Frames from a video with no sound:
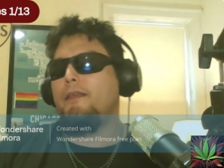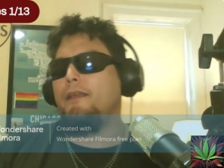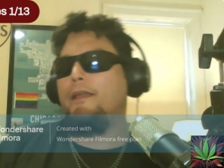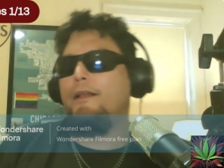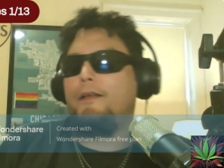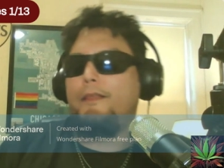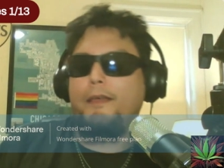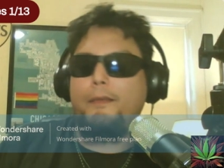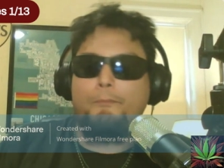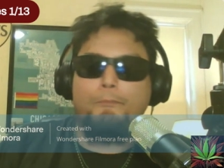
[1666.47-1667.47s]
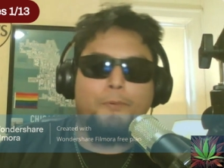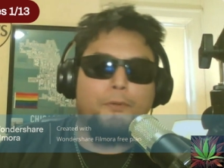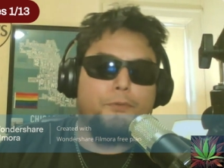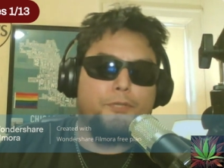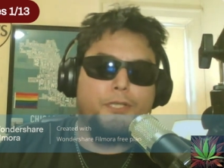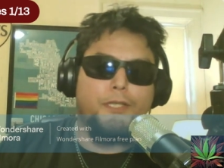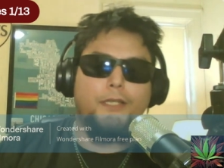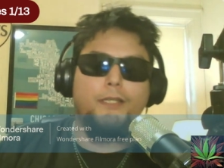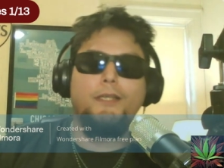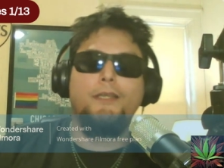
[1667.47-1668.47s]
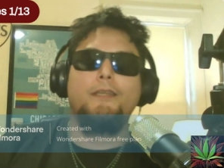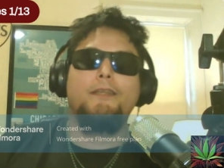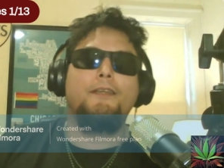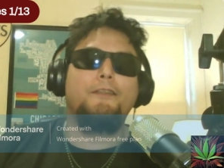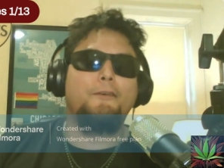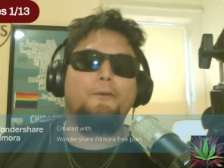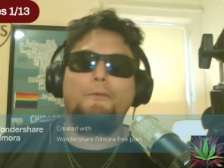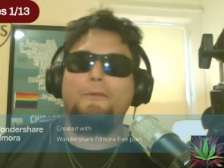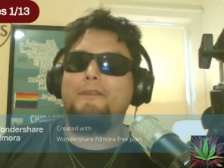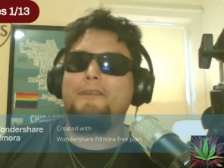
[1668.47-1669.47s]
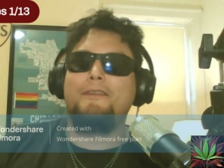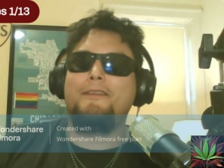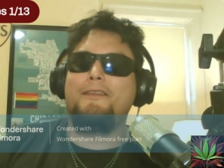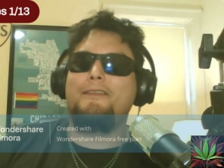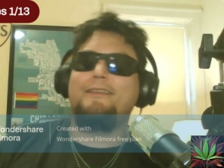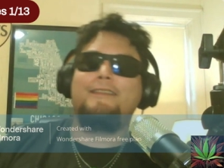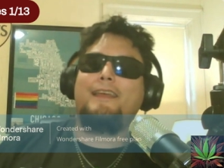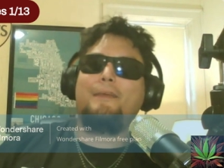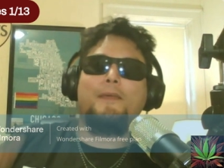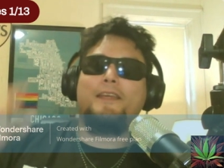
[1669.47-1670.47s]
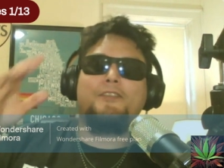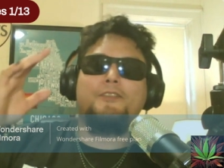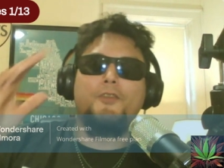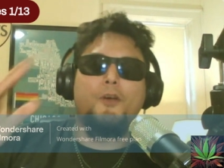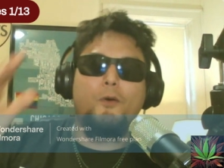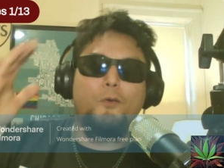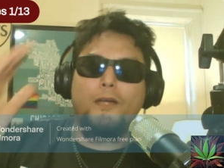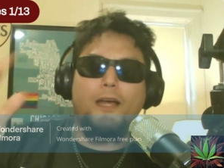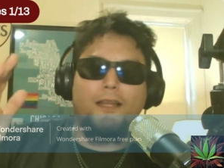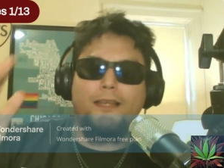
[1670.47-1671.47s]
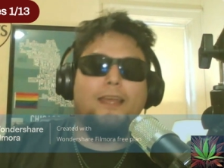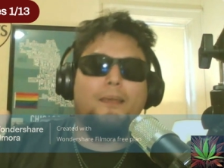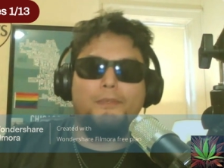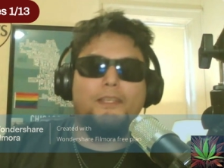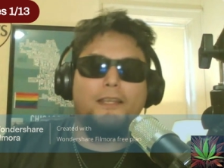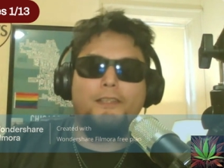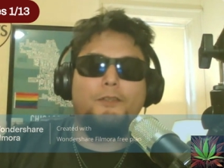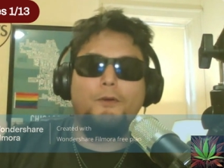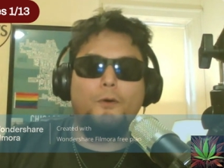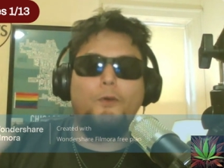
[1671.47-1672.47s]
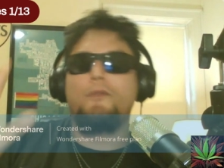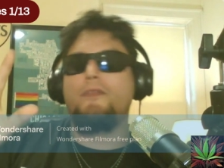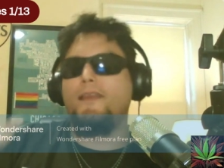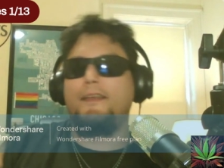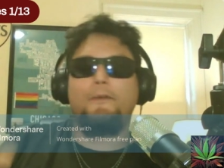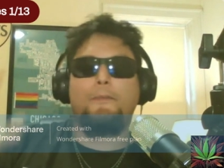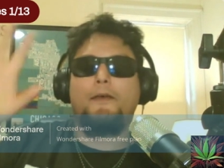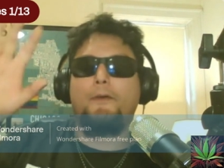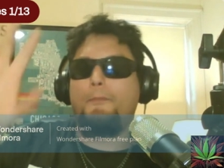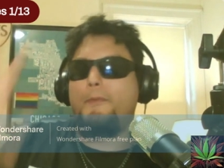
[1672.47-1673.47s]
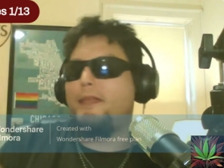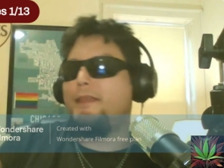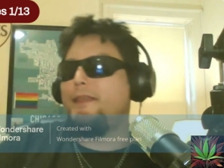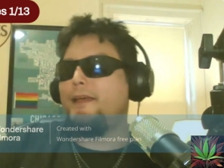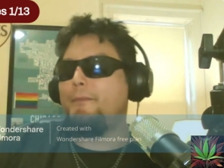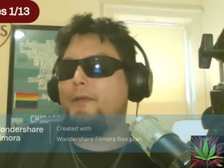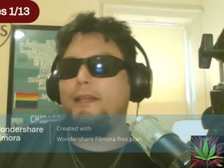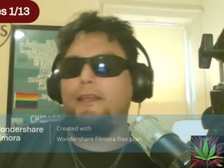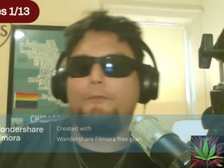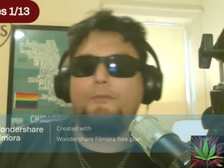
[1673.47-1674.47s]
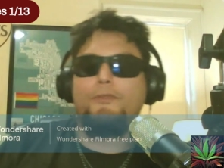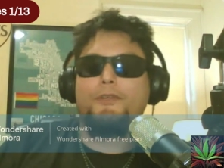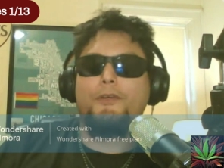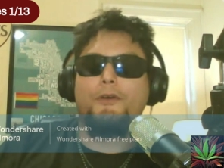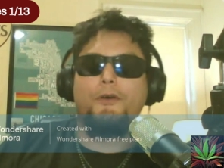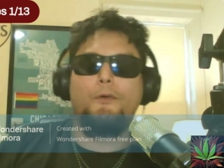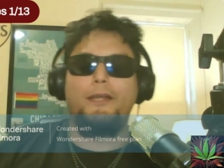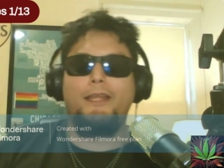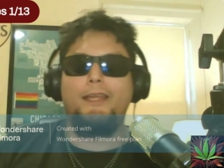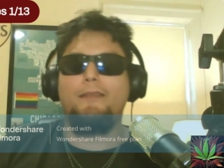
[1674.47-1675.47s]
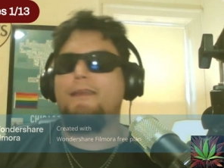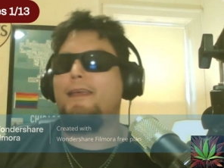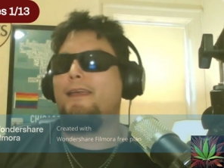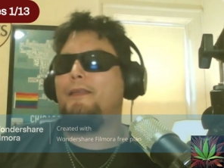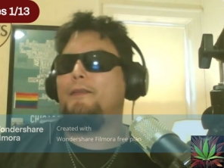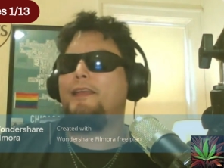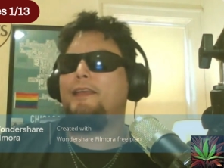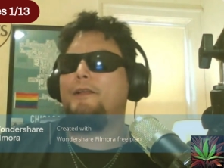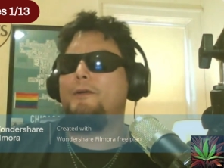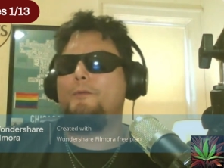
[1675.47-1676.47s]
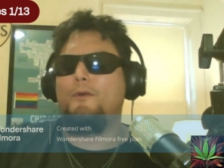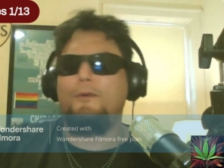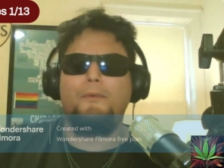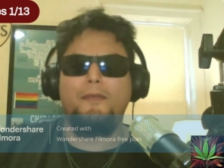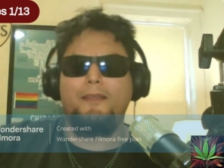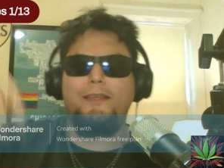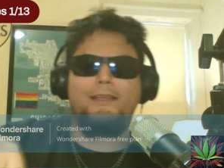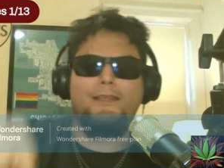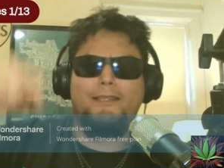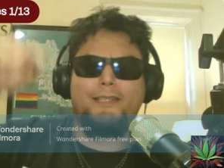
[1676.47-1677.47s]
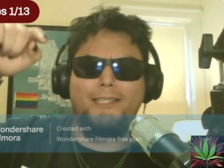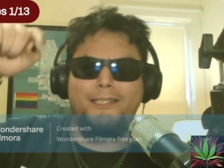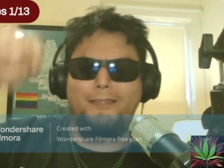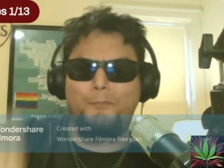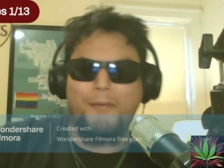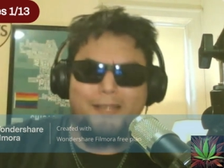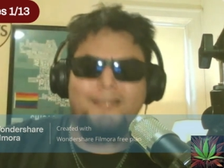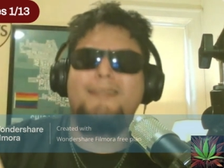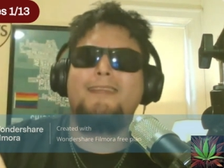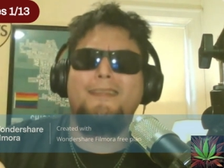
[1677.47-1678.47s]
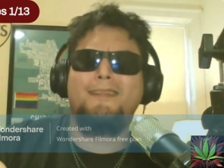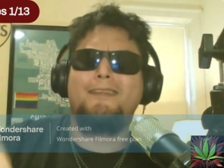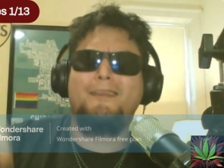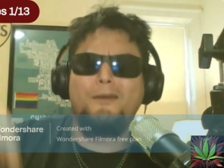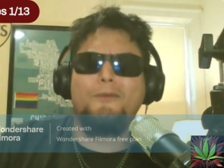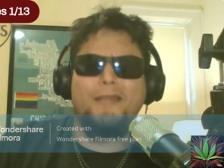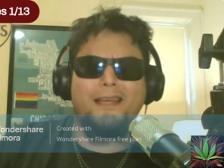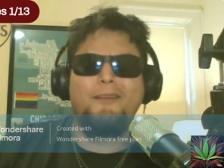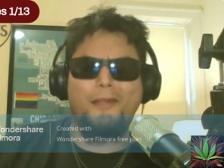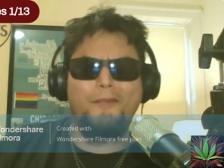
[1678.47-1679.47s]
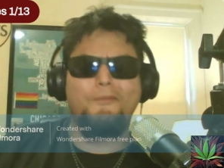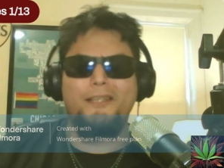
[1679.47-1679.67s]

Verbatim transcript: and all that bullshit. You know, that makes no goddamn sense. The whole thing about men not being able to go and eat, and yet a woman is expected to go down every